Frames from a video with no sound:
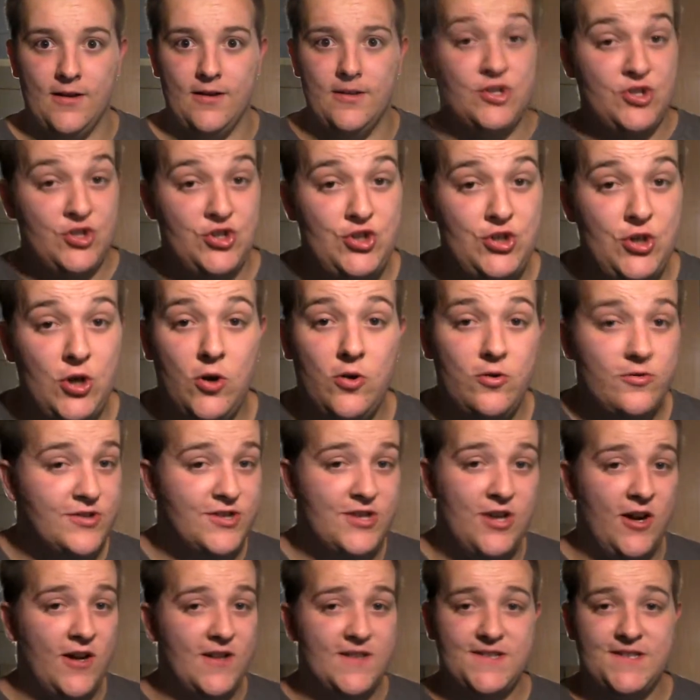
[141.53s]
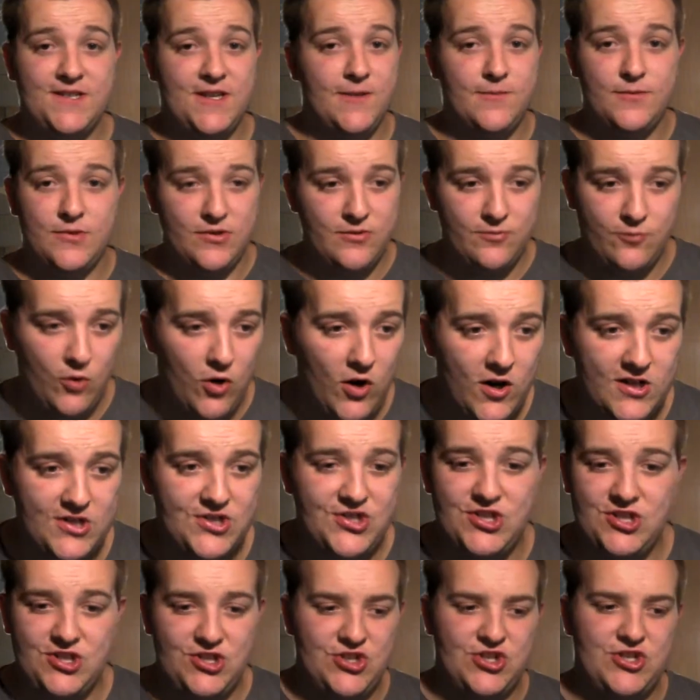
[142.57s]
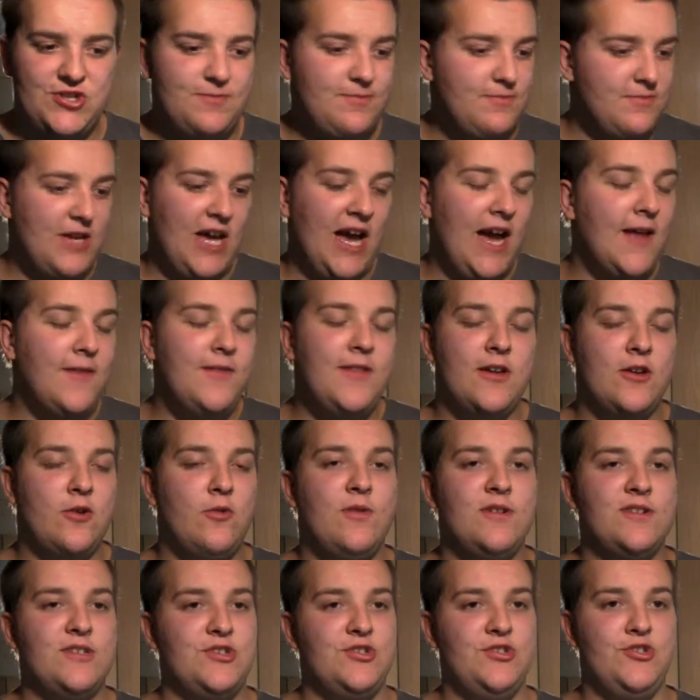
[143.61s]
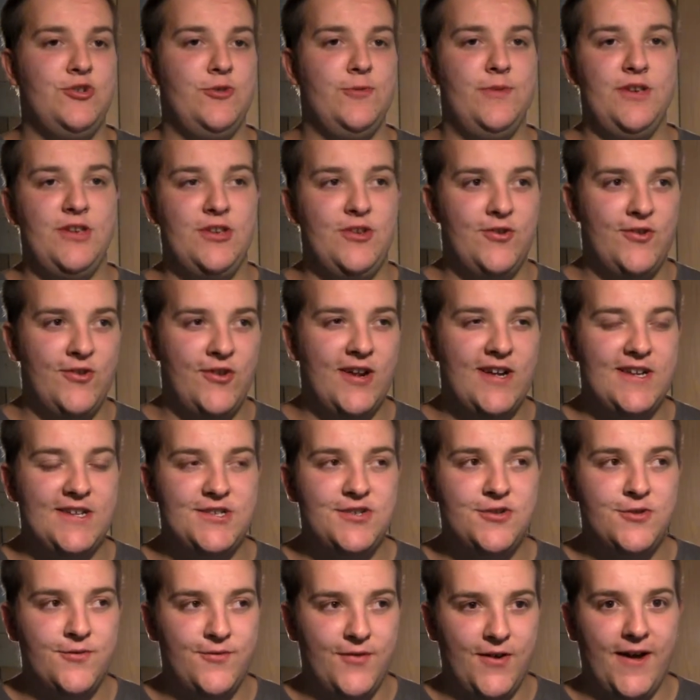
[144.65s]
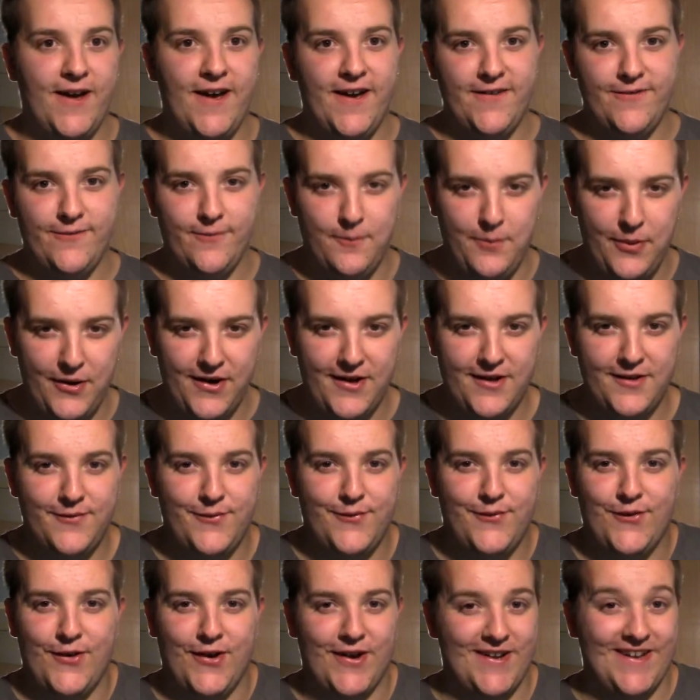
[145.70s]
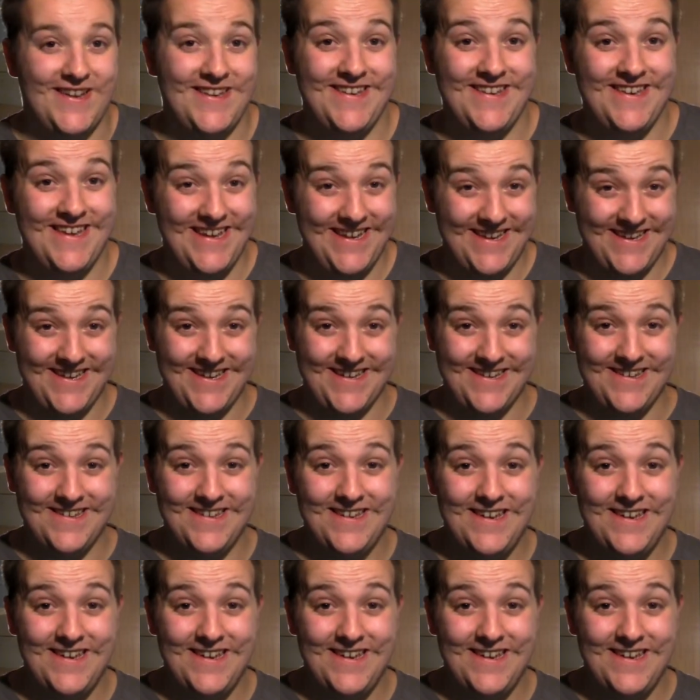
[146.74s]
So the show's concept and watching just had that question to me. Could I survive butt fucking naked?